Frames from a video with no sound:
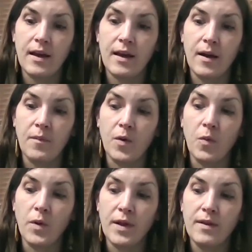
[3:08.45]
um,
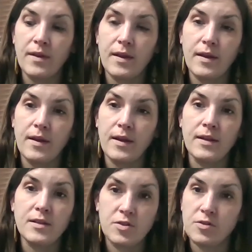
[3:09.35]
with
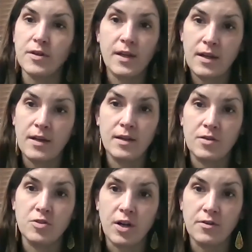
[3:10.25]
industry
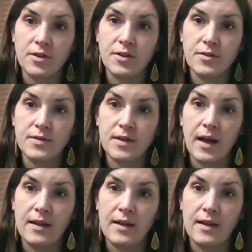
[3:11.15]
instructors